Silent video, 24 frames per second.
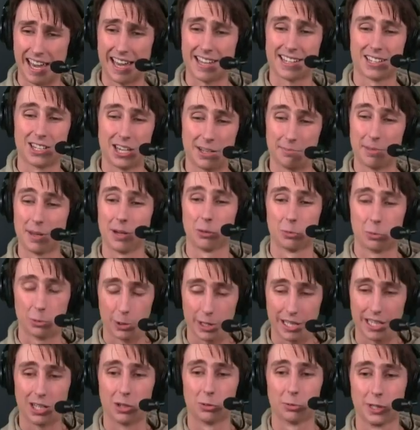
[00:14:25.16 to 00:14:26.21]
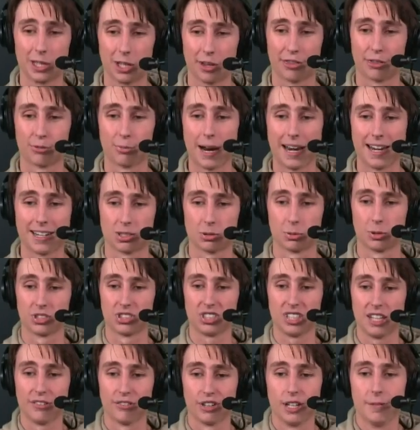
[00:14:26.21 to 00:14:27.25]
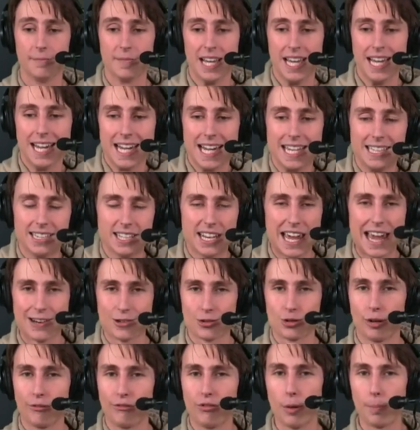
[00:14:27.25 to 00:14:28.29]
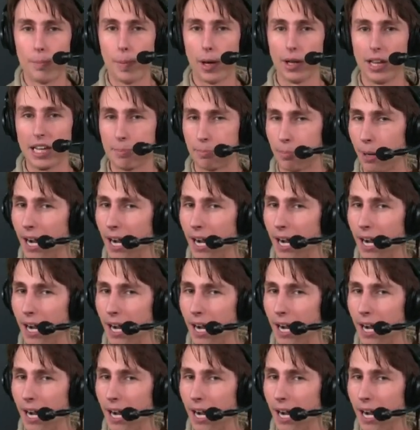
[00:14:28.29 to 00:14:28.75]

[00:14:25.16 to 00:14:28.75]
can be a real, real threat as a receiver in the National Football League.